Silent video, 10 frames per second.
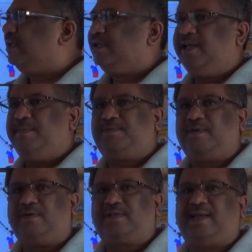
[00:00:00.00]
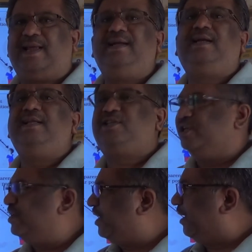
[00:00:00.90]
keeps on slightly
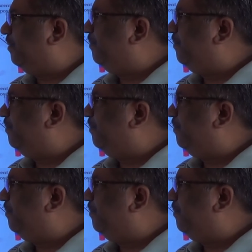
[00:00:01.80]
changing.